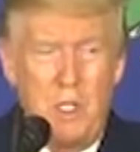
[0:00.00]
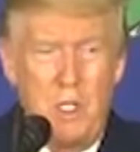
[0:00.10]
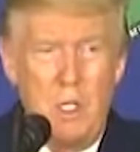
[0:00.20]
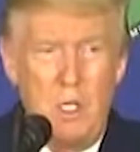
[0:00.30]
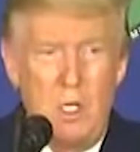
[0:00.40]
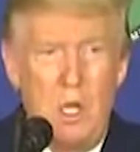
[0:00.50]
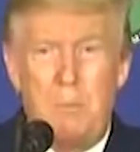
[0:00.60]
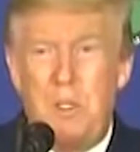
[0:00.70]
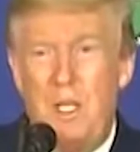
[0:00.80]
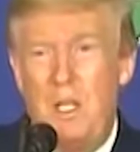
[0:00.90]
uh,
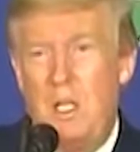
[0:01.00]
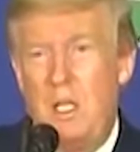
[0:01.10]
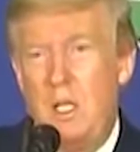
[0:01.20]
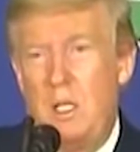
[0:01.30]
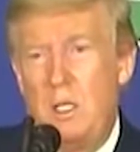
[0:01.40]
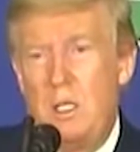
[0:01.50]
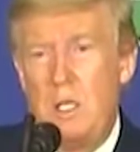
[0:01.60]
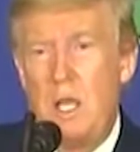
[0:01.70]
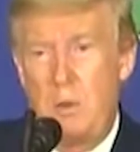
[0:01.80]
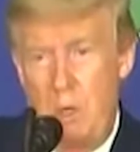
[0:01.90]
up to India.
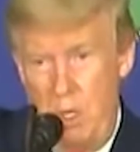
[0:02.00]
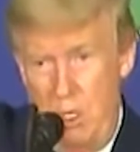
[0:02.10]
Yeah,